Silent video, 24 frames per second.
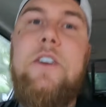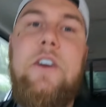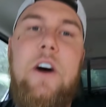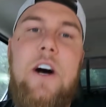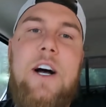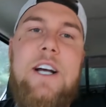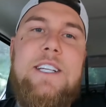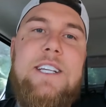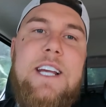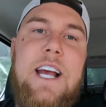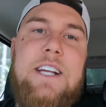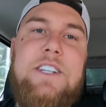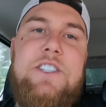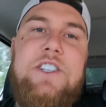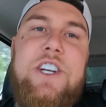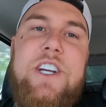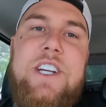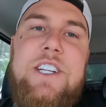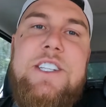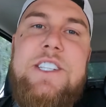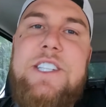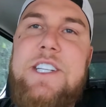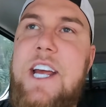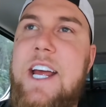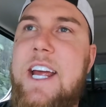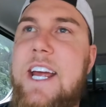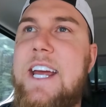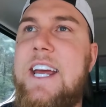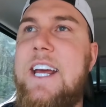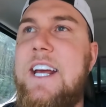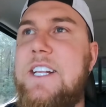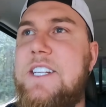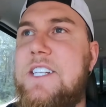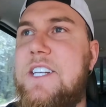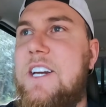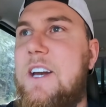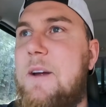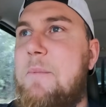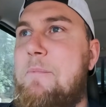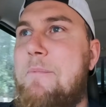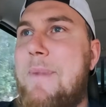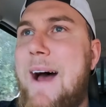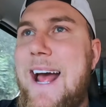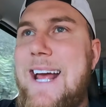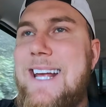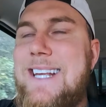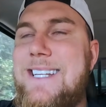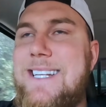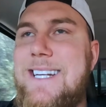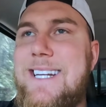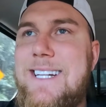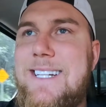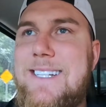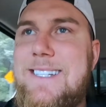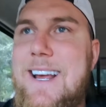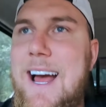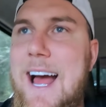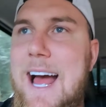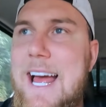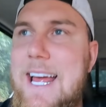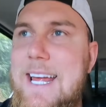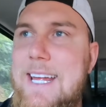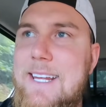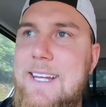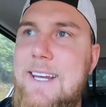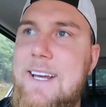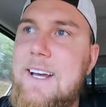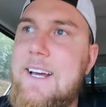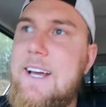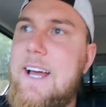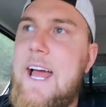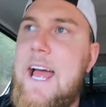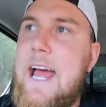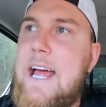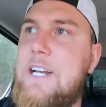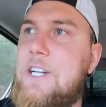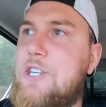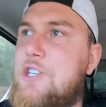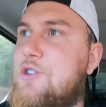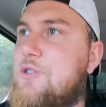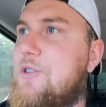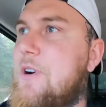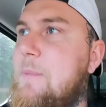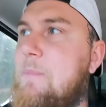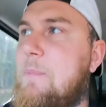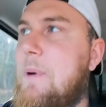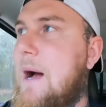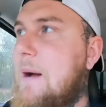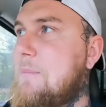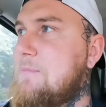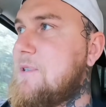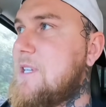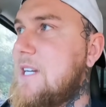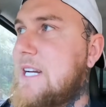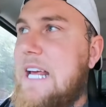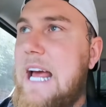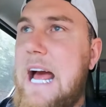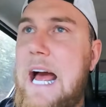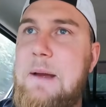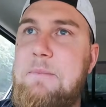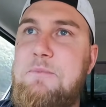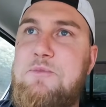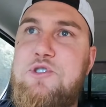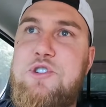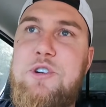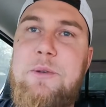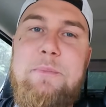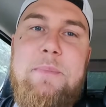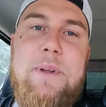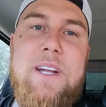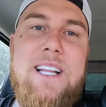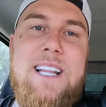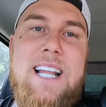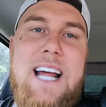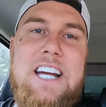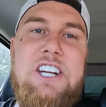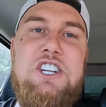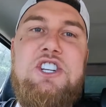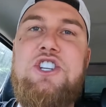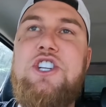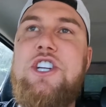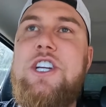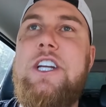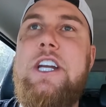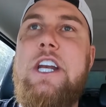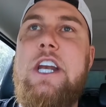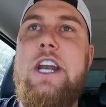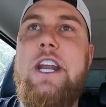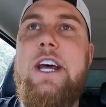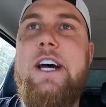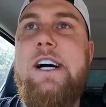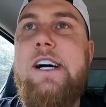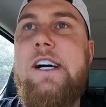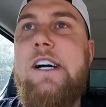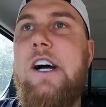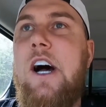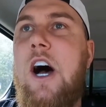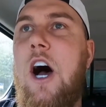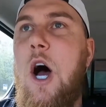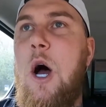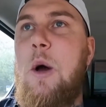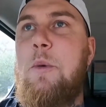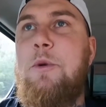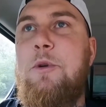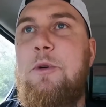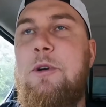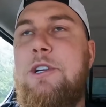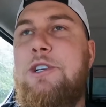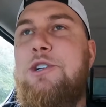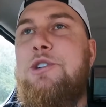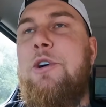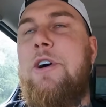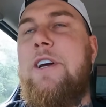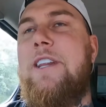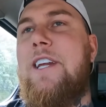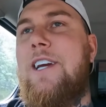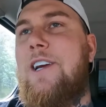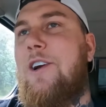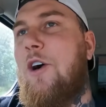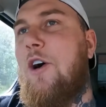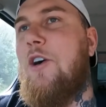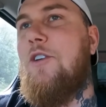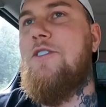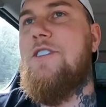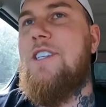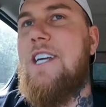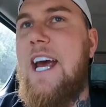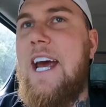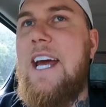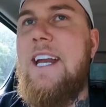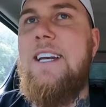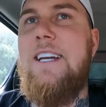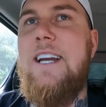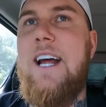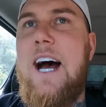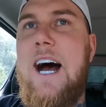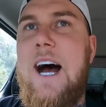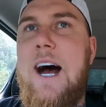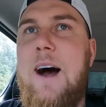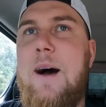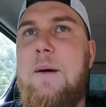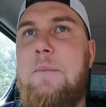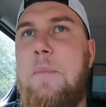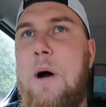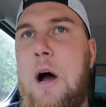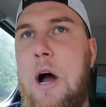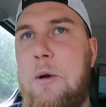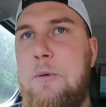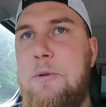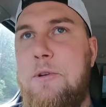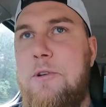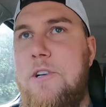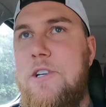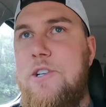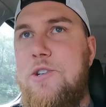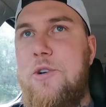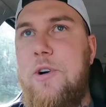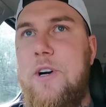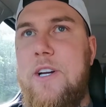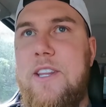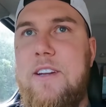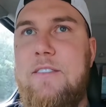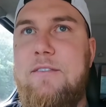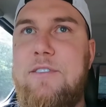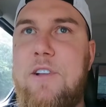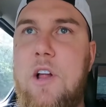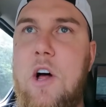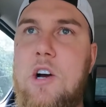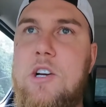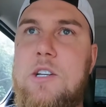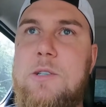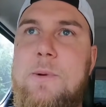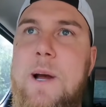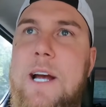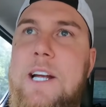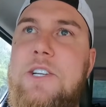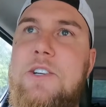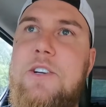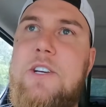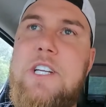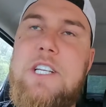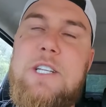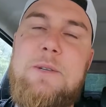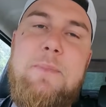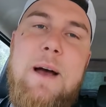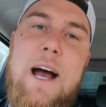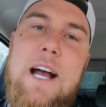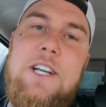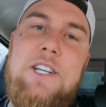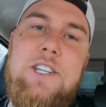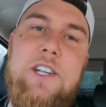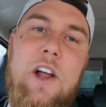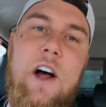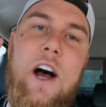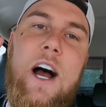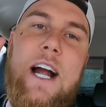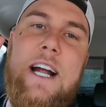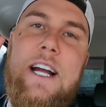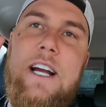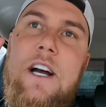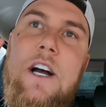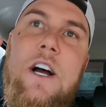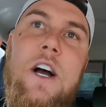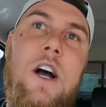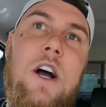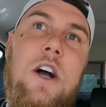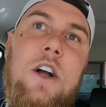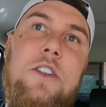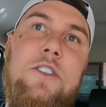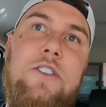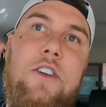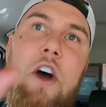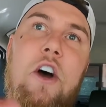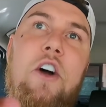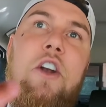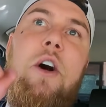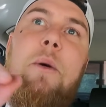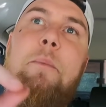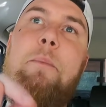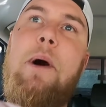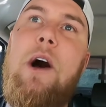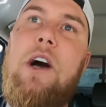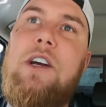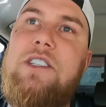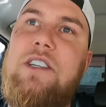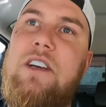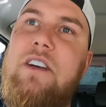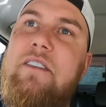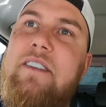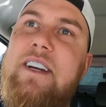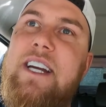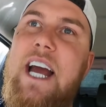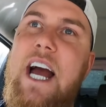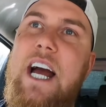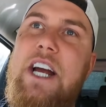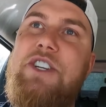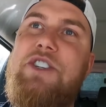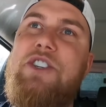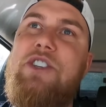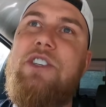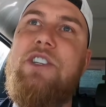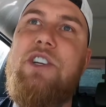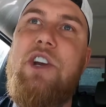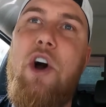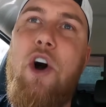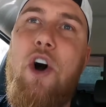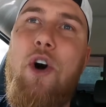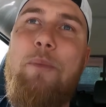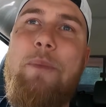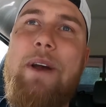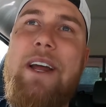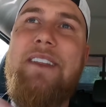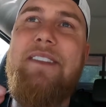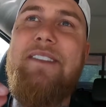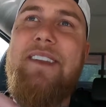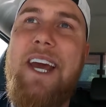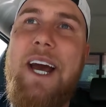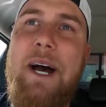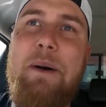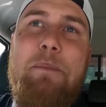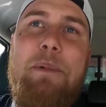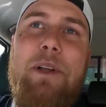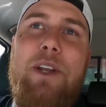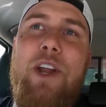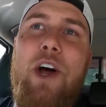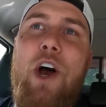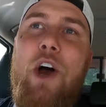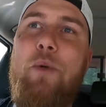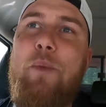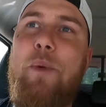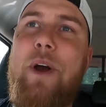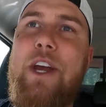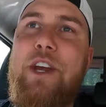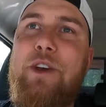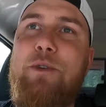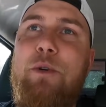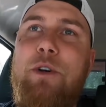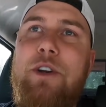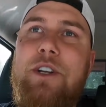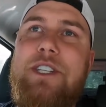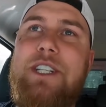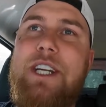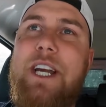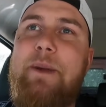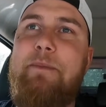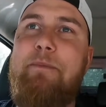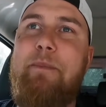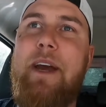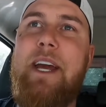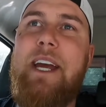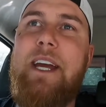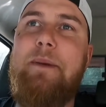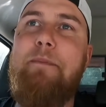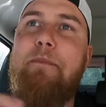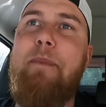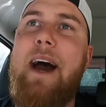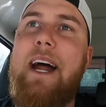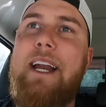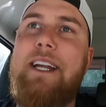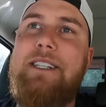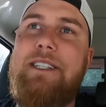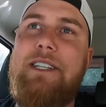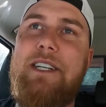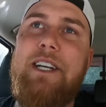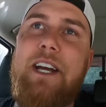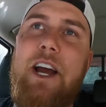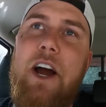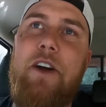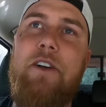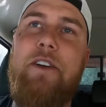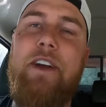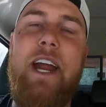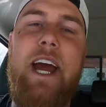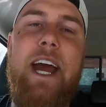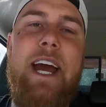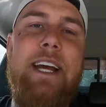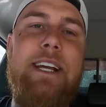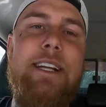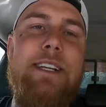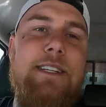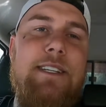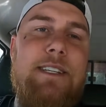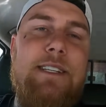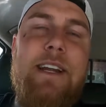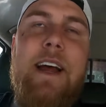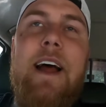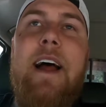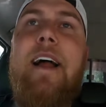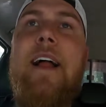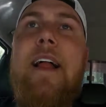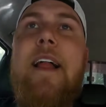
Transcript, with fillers: Guys, as you can see, it's an amazing day and trip up to Cape Tribulation. Hope you enjoyed the content. Um, hope you're enjoying the vlogs. Make sure you smash like, turn on post notifications, comment down below where you want to see me and Madison go next